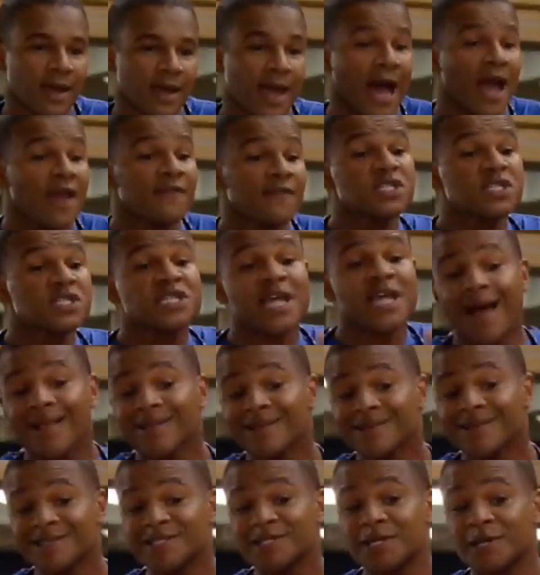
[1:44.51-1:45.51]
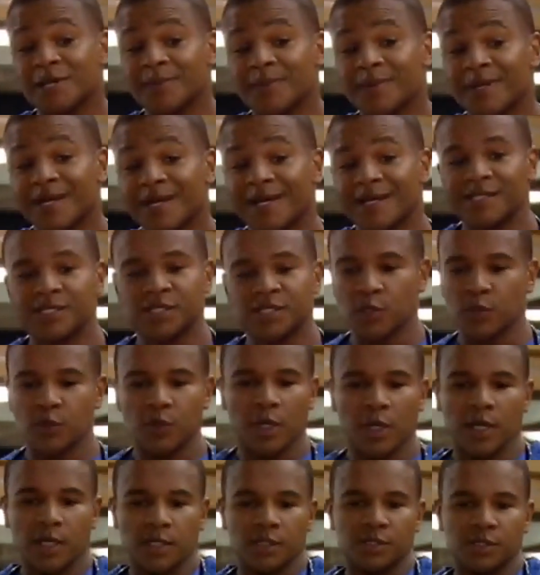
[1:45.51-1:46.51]
I even challenged him
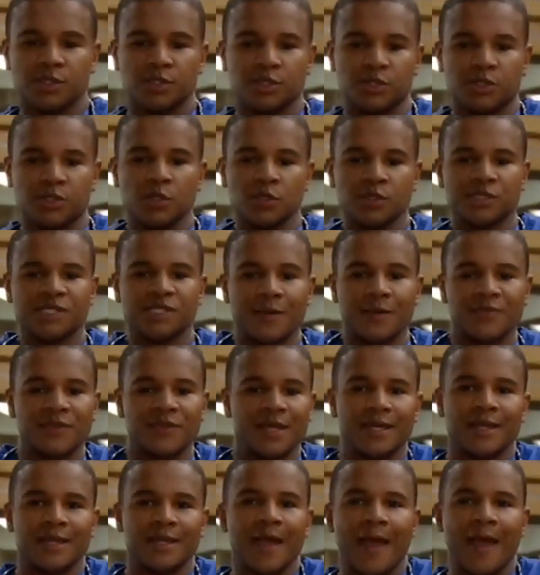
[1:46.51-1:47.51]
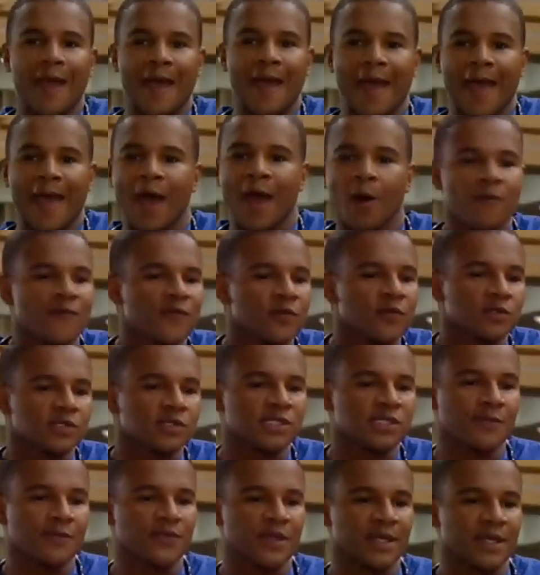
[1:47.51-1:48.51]
to do something helpful,
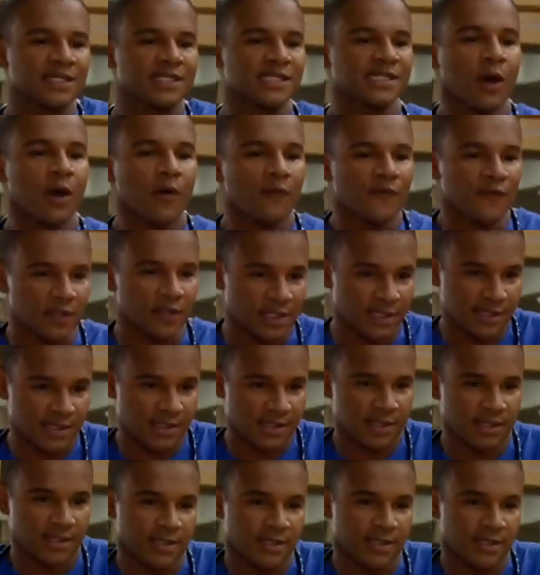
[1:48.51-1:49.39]
something selfless.